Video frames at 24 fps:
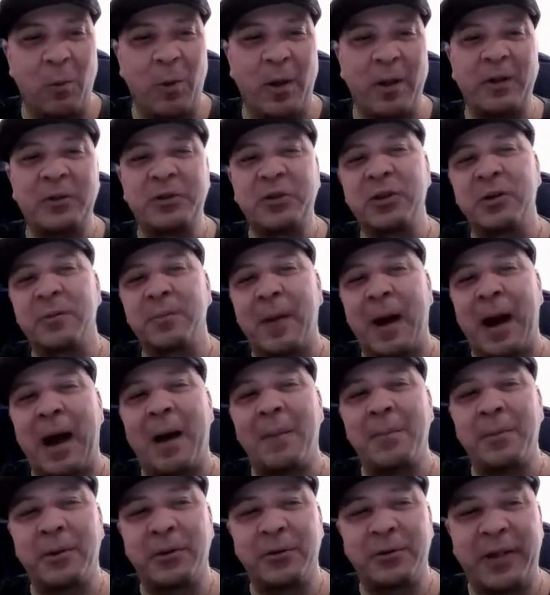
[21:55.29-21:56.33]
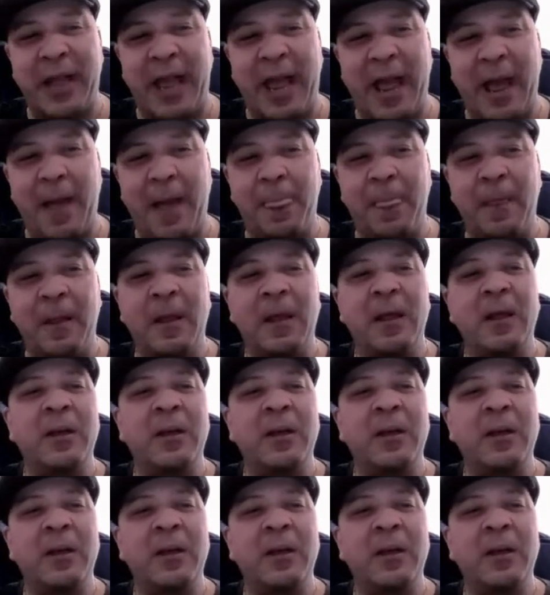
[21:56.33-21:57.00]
whether it's your mom, your dad,